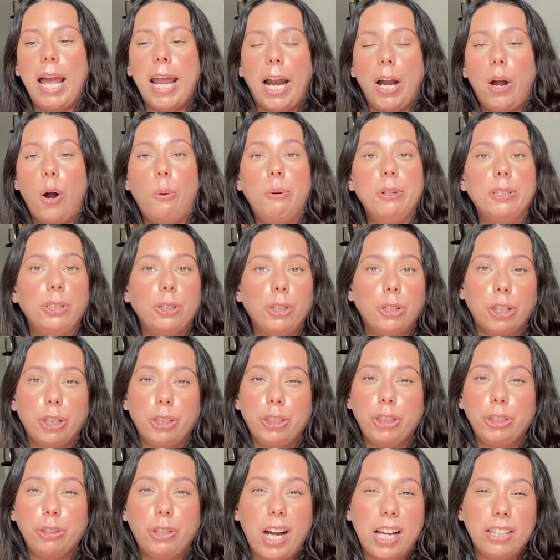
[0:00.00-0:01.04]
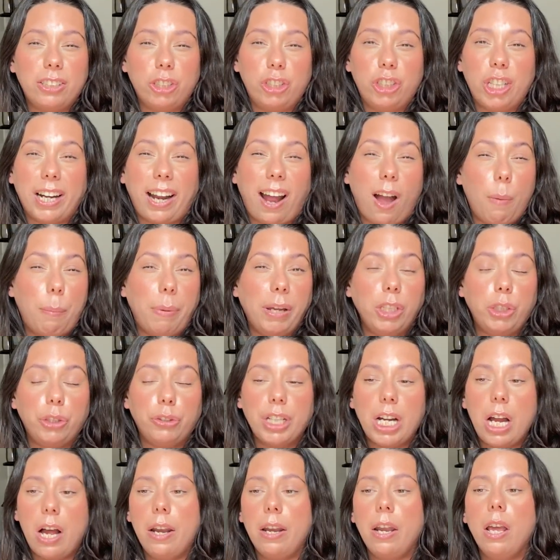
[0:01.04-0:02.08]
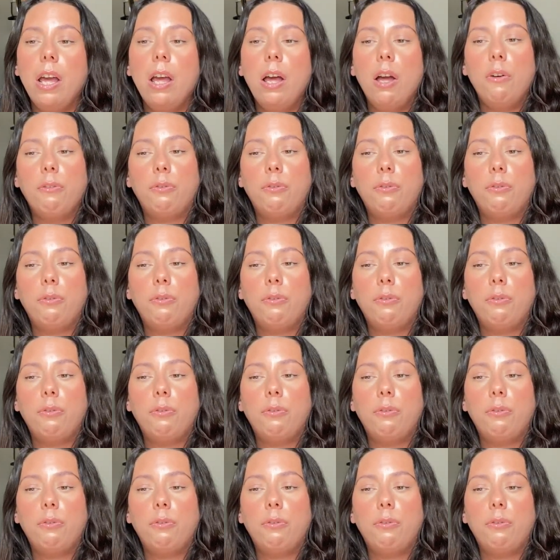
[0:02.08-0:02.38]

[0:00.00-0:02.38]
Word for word: And I always encourage you guys to check out Patreon